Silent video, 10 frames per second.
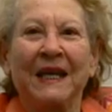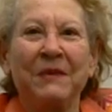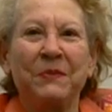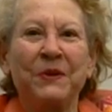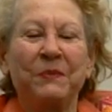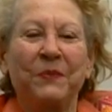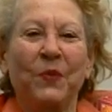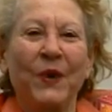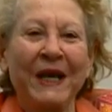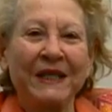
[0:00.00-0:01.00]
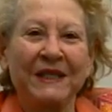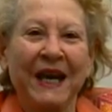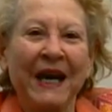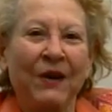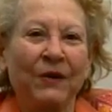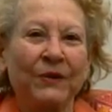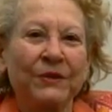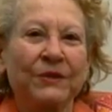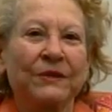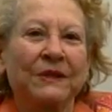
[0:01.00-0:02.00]
and put wet
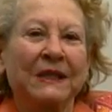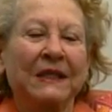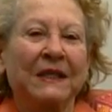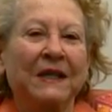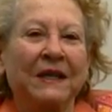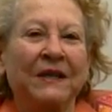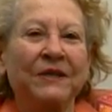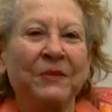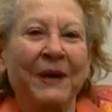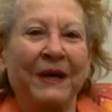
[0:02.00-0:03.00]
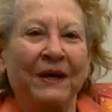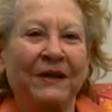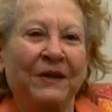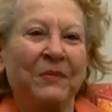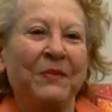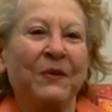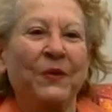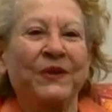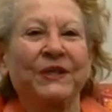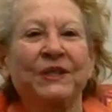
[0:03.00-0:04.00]
towels under my arm
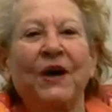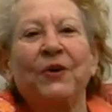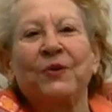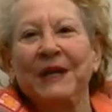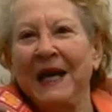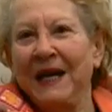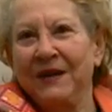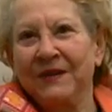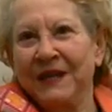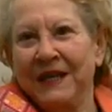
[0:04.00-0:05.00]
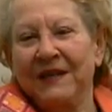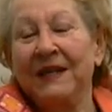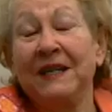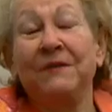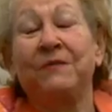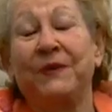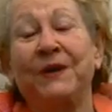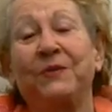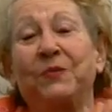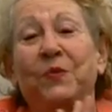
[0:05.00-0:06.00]
with the soldering iron there, and it
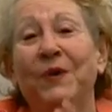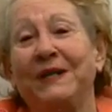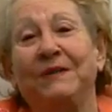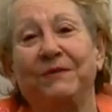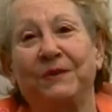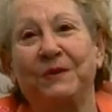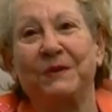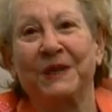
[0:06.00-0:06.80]
felt wonderful.